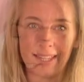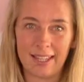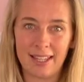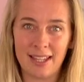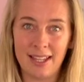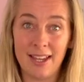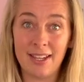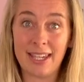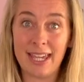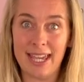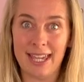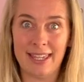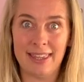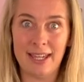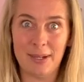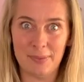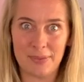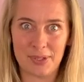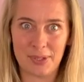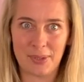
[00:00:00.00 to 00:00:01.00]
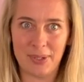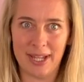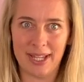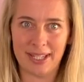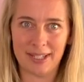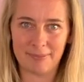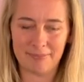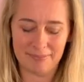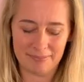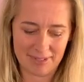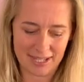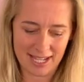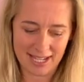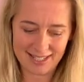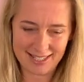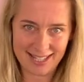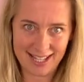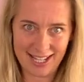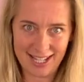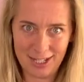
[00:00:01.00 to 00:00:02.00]
Okay, that was quick.
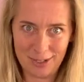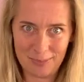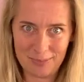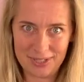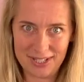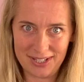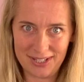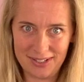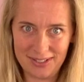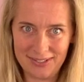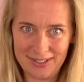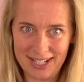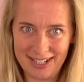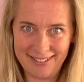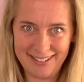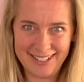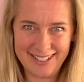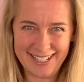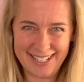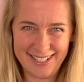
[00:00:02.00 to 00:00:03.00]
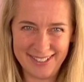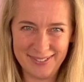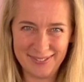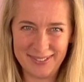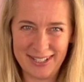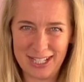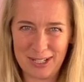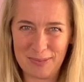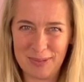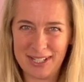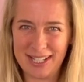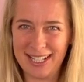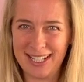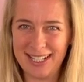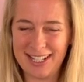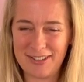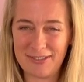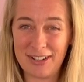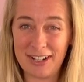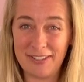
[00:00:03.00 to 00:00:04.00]
Has that helped you narrow down which machine
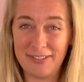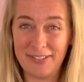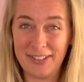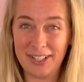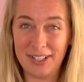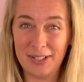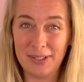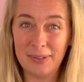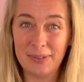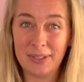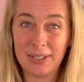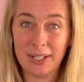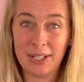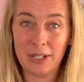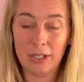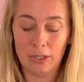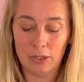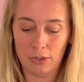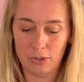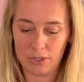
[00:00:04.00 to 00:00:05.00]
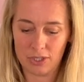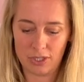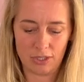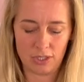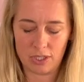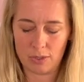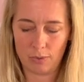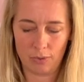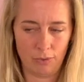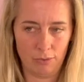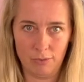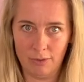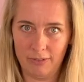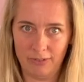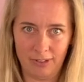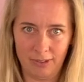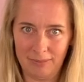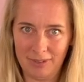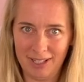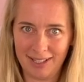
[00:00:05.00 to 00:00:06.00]
is right for you? Or do you just want all of
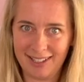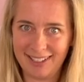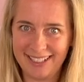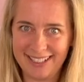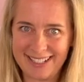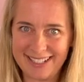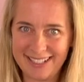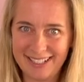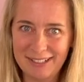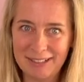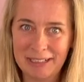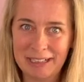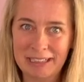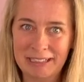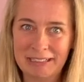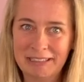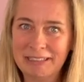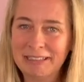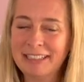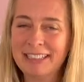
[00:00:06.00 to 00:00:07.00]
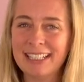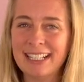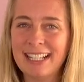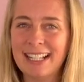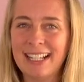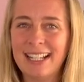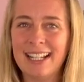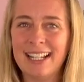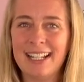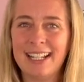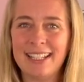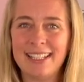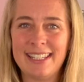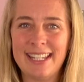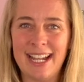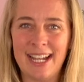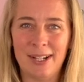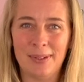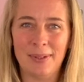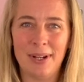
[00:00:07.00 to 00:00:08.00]
them like I do?
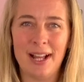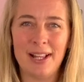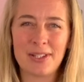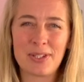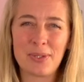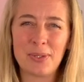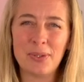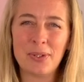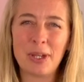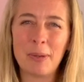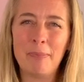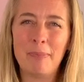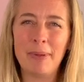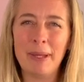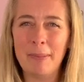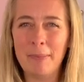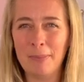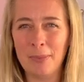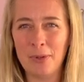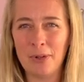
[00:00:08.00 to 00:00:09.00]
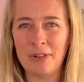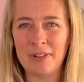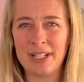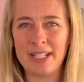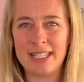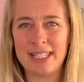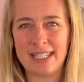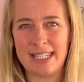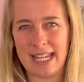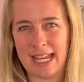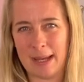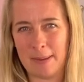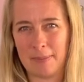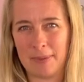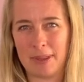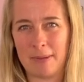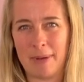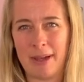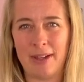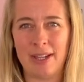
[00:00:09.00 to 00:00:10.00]
Now, I'll talk a bit more in
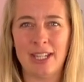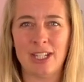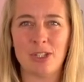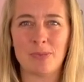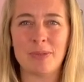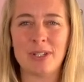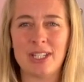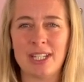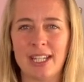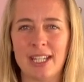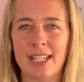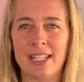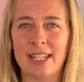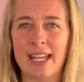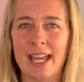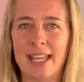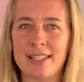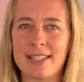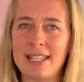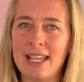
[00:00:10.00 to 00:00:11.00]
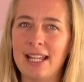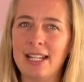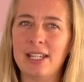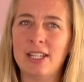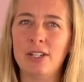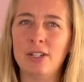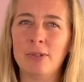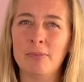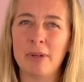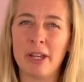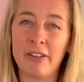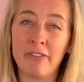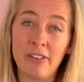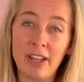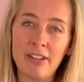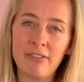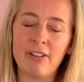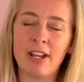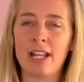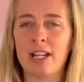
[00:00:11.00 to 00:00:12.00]
depth about each machine and tell you my
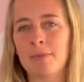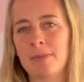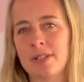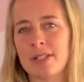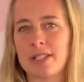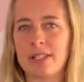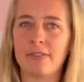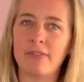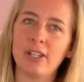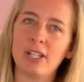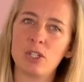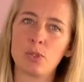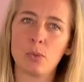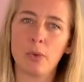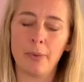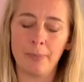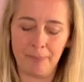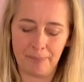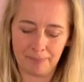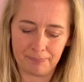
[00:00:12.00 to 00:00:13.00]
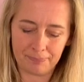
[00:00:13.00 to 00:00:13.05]
favourite elements of each one.